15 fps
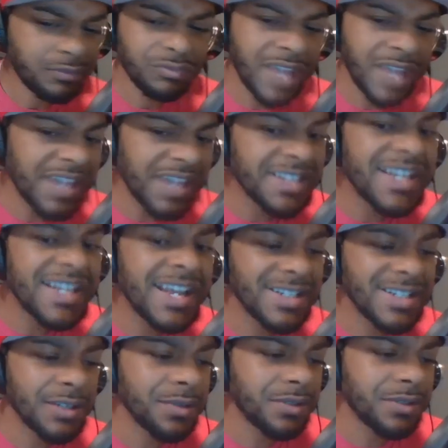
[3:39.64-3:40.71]
and it's not
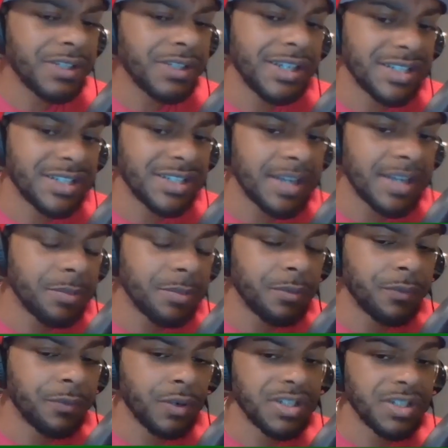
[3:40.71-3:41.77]
socially acceptable
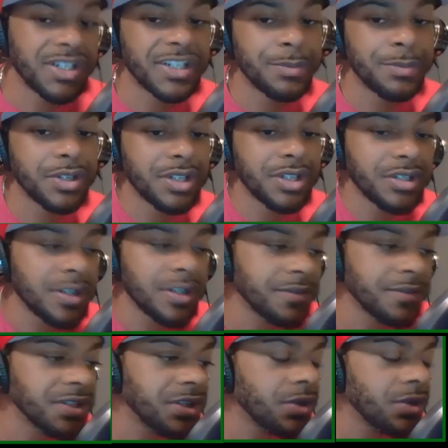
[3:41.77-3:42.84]
for us to express ourselves
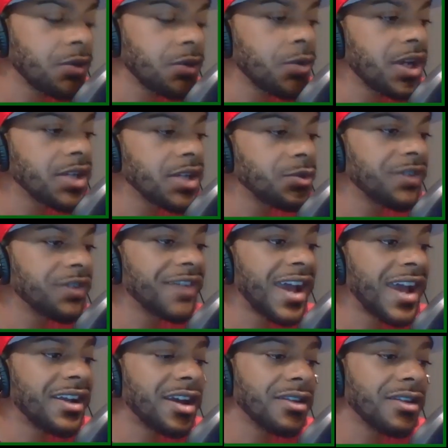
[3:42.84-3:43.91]
in certain ways, we
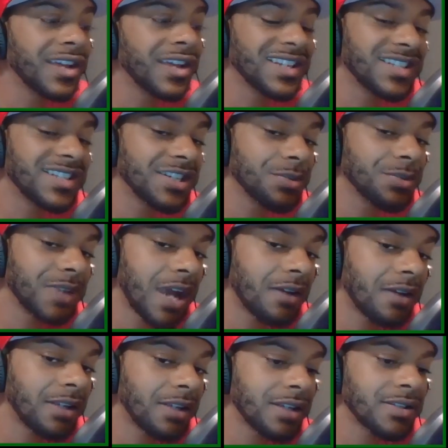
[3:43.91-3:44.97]
find other accessory
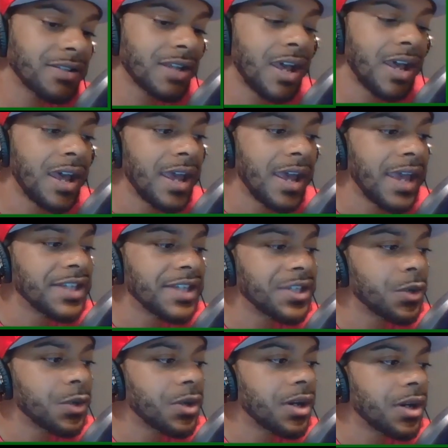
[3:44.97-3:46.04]
outlets. And
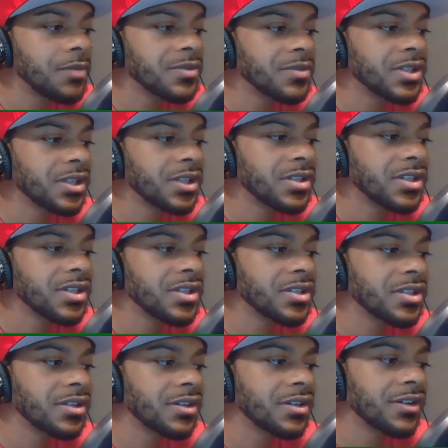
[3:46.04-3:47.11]
so she's
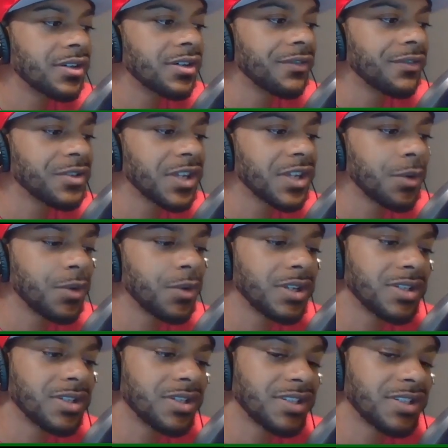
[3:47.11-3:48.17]
a firsthand
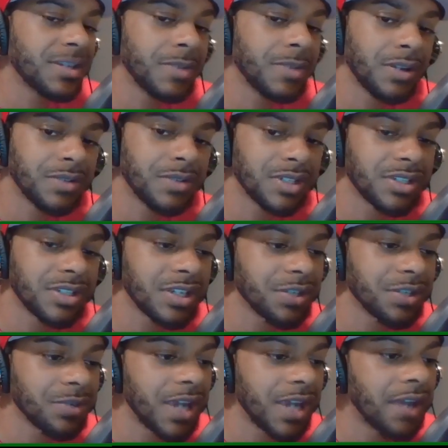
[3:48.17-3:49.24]
witness to some of those
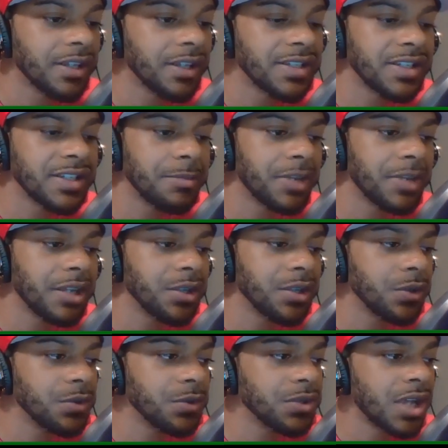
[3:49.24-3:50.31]
accessory outlets that men
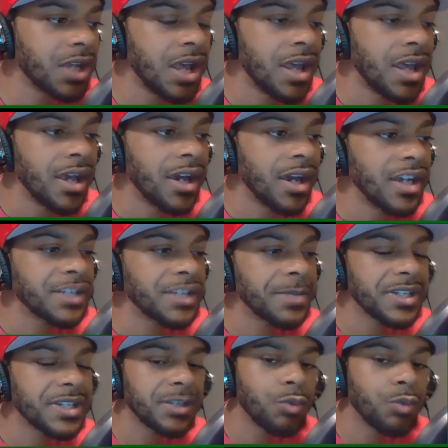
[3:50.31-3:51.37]
use,
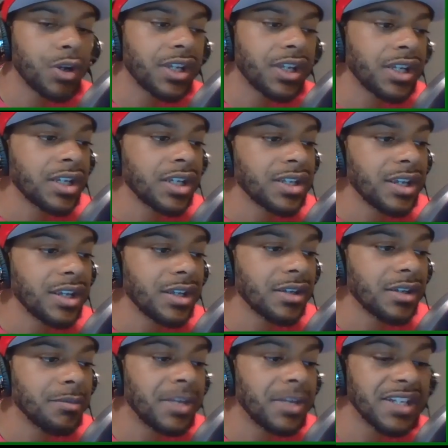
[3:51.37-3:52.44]
especially working
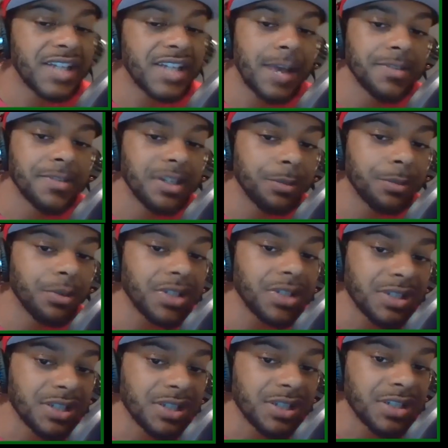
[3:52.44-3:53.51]
many times in the prison
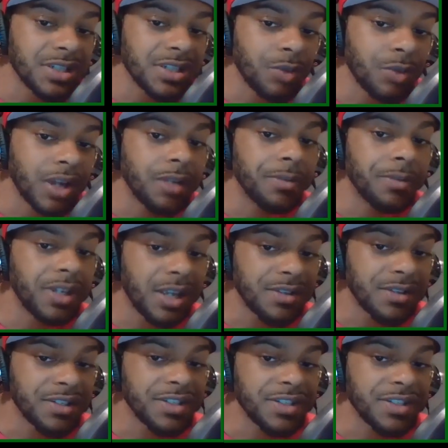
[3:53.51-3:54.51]
system, right? The penal system,